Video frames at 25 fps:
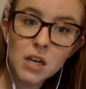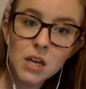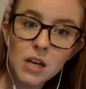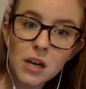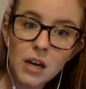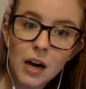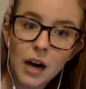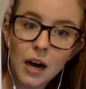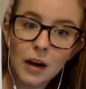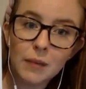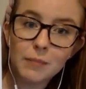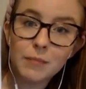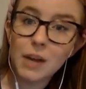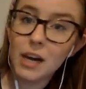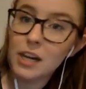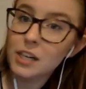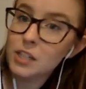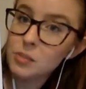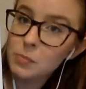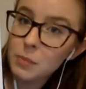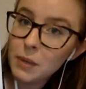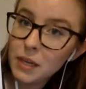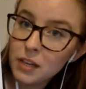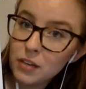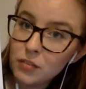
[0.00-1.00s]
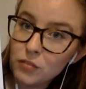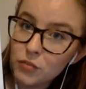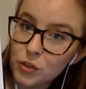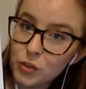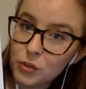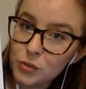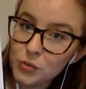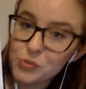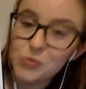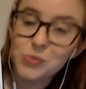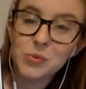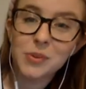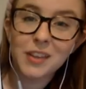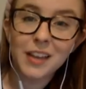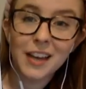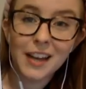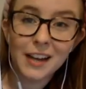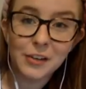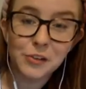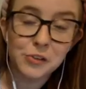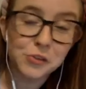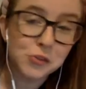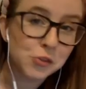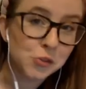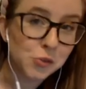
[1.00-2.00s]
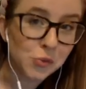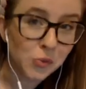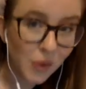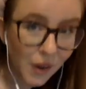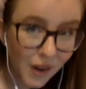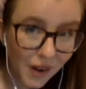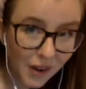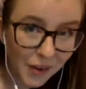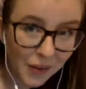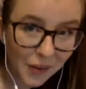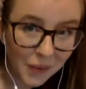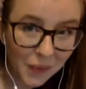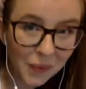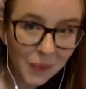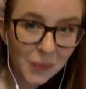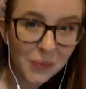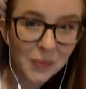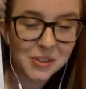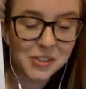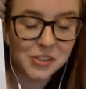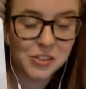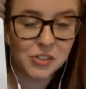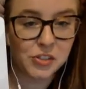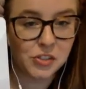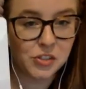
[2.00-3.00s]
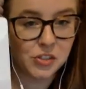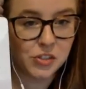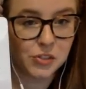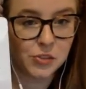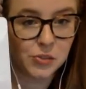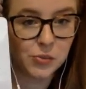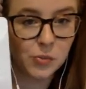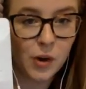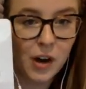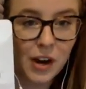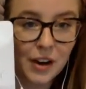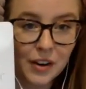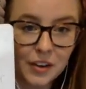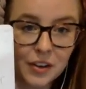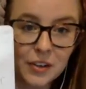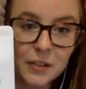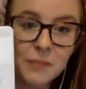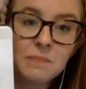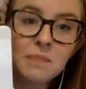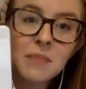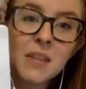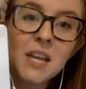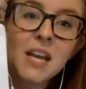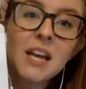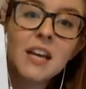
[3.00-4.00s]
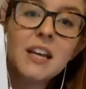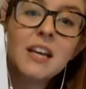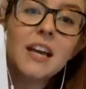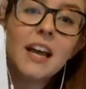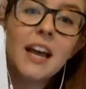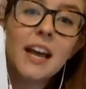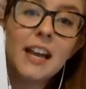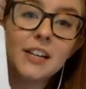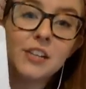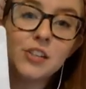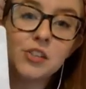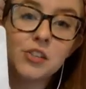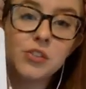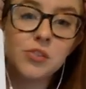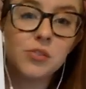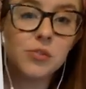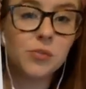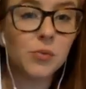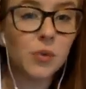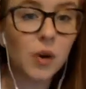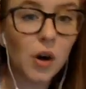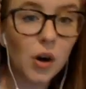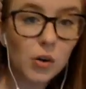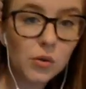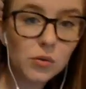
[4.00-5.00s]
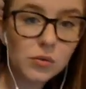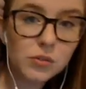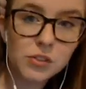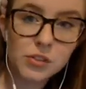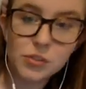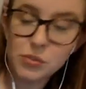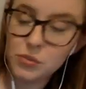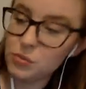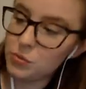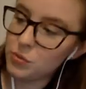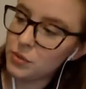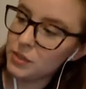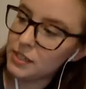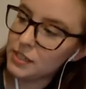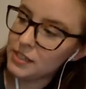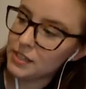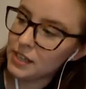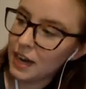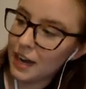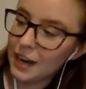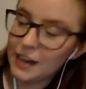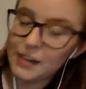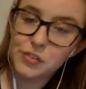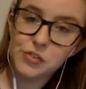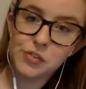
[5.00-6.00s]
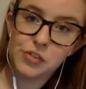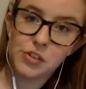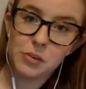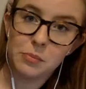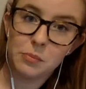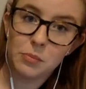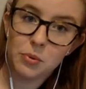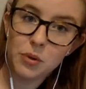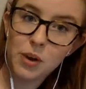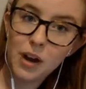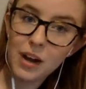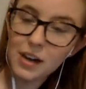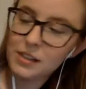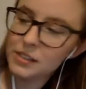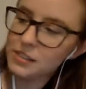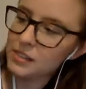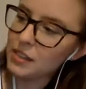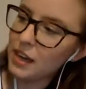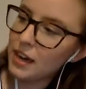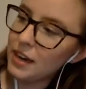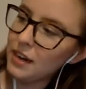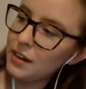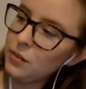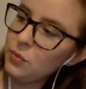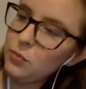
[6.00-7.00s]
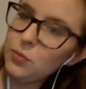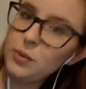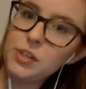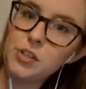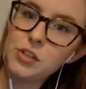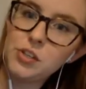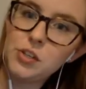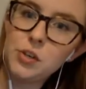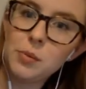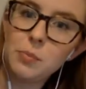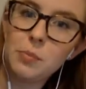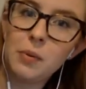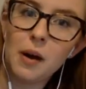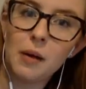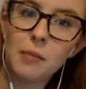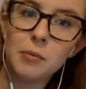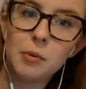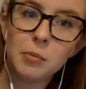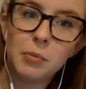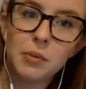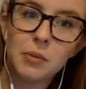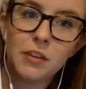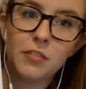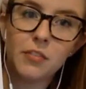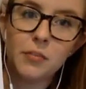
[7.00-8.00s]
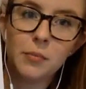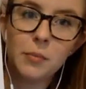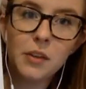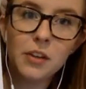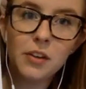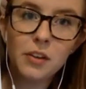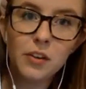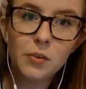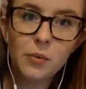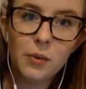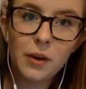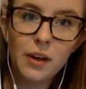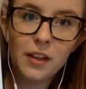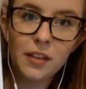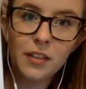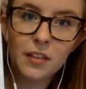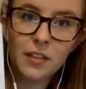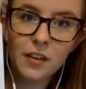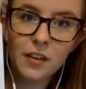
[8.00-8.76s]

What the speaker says: not to be confused with H2O, which is just water. H2O2 is hydrogen peroxide, which you're probably familiar with,